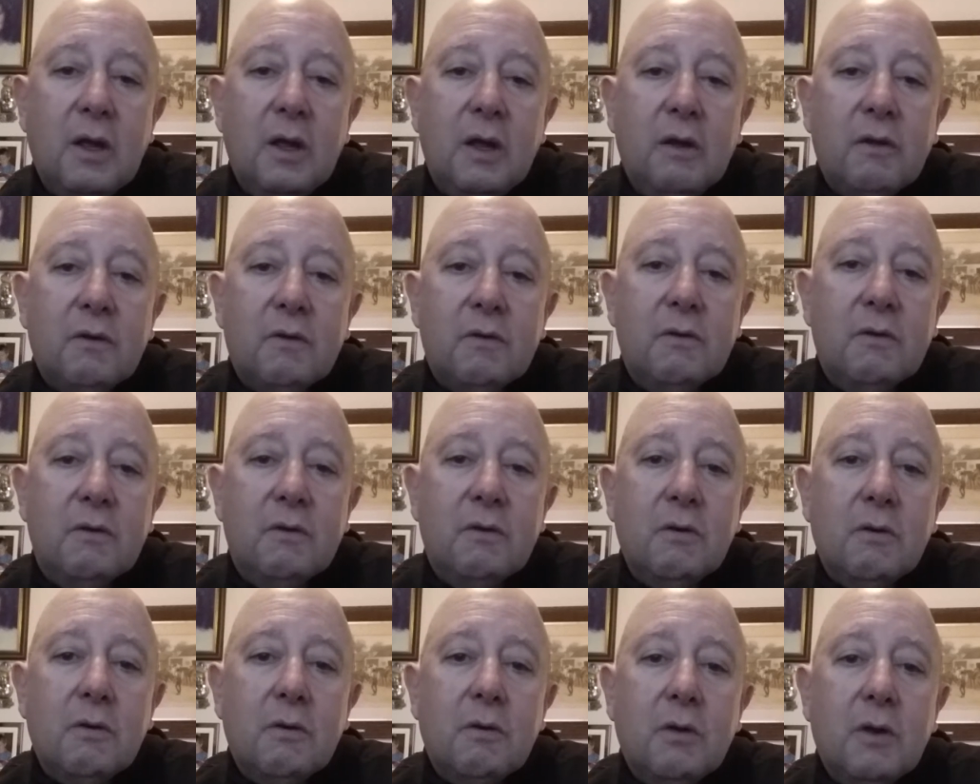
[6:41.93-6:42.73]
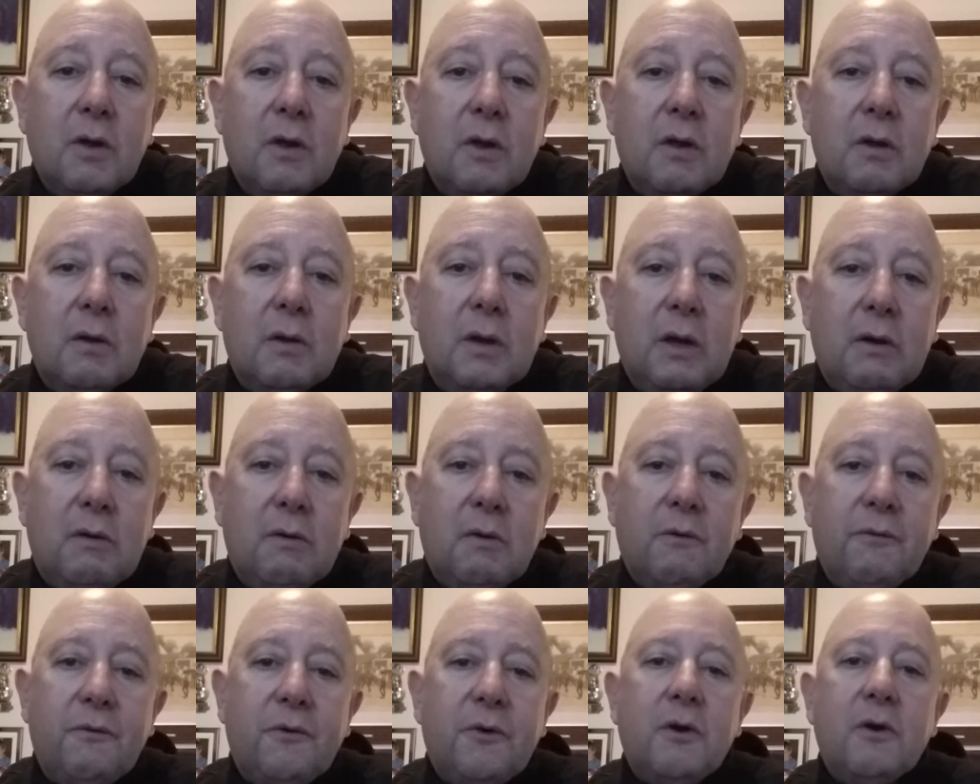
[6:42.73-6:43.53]
is to
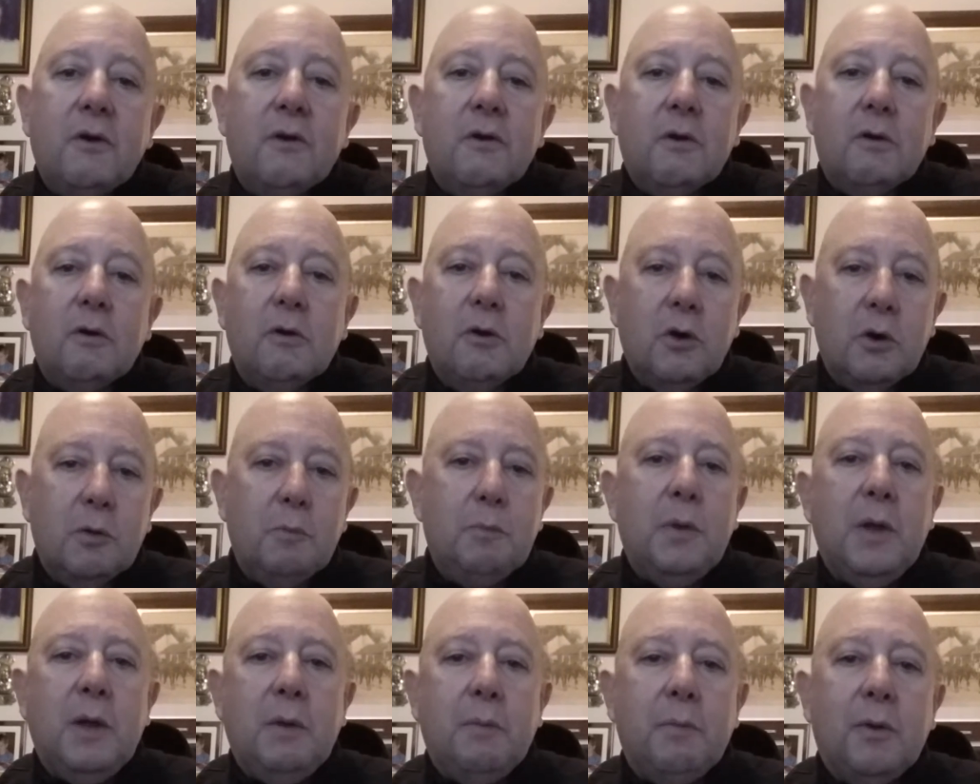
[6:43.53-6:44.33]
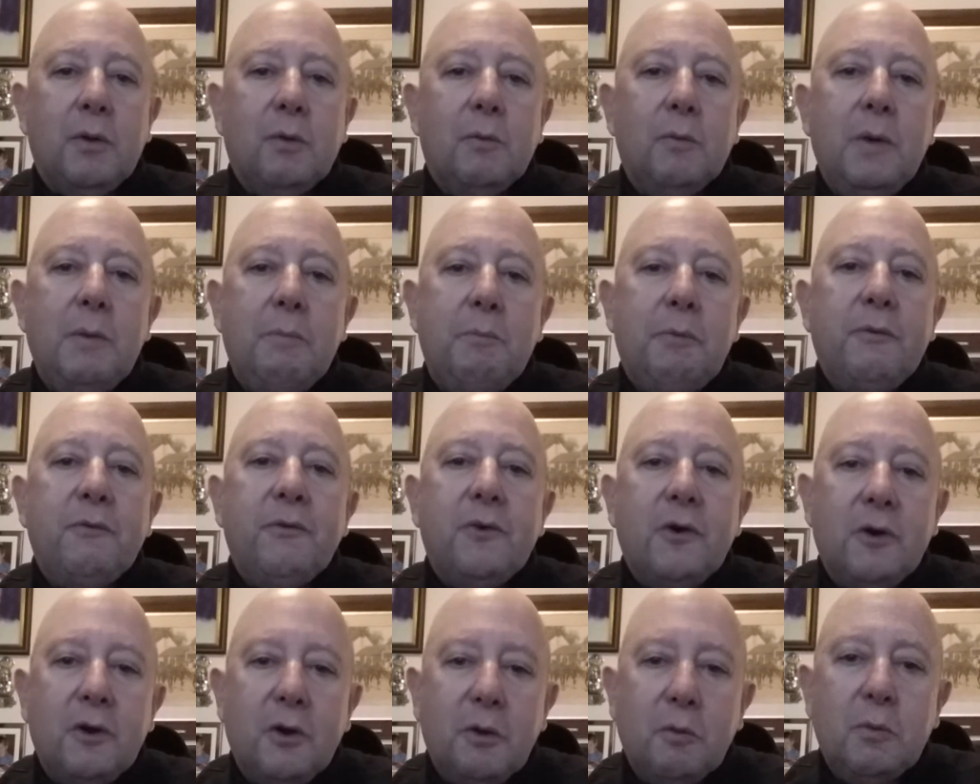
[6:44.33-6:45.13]
get referred to good people. We
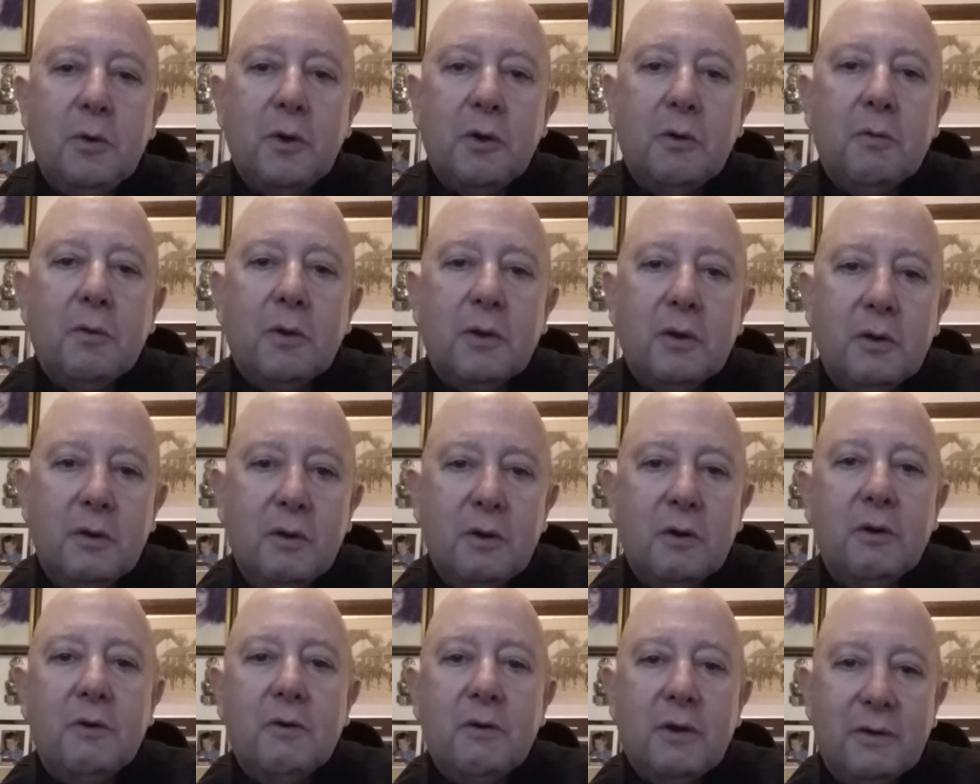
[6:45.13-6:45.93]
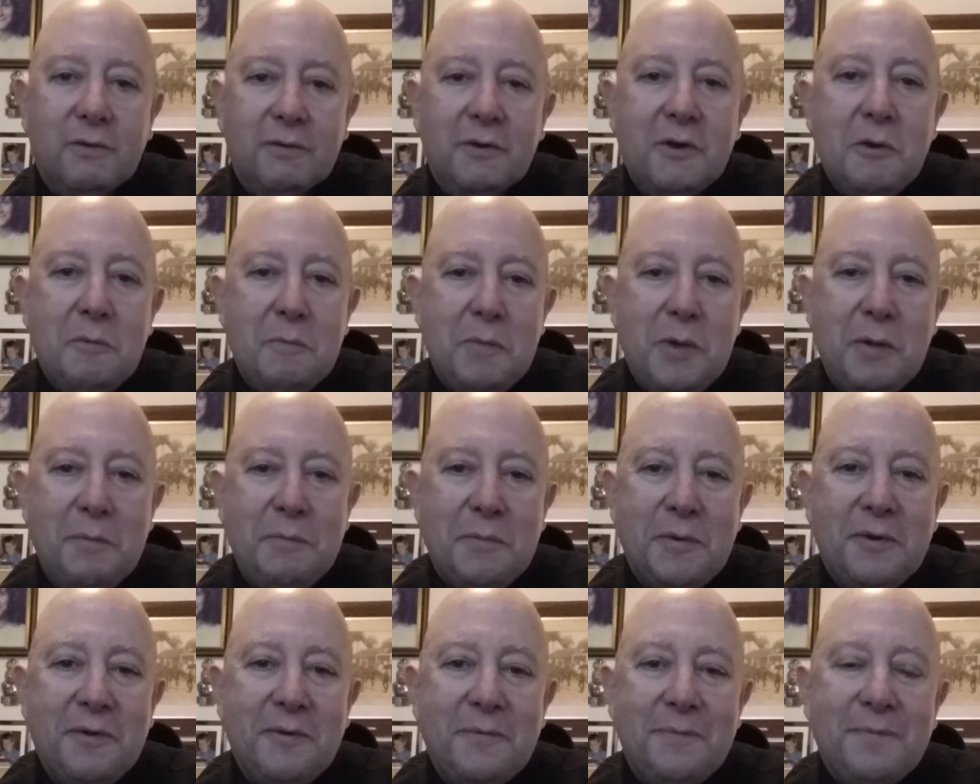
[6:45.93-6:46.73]
prefer to work with good, trusted
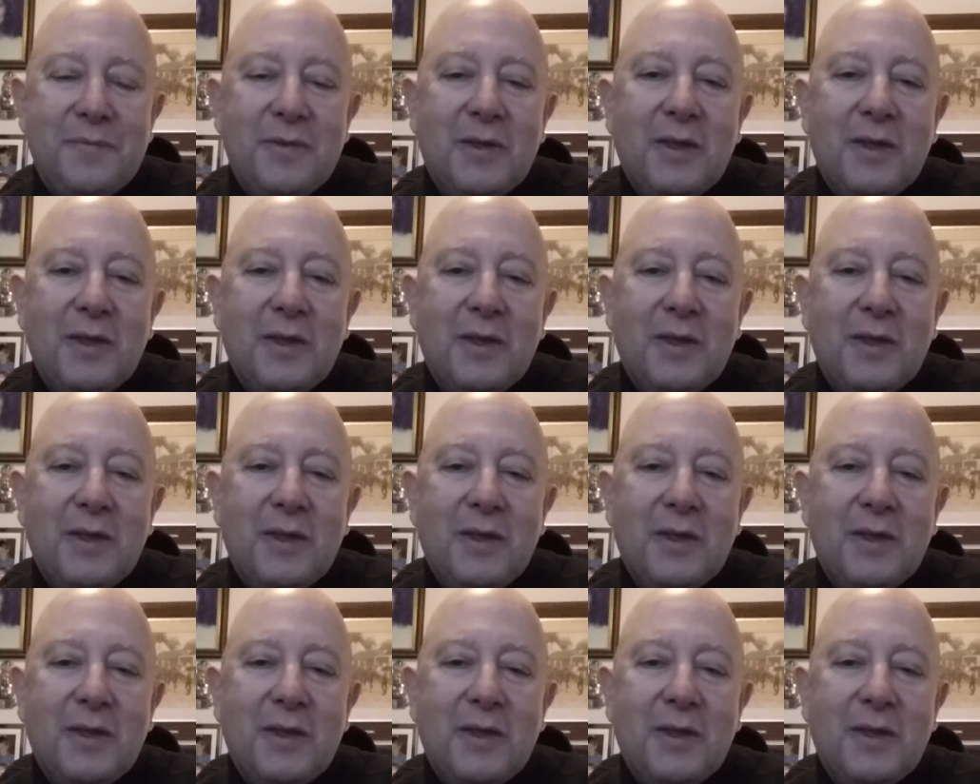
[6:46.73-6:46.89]
people.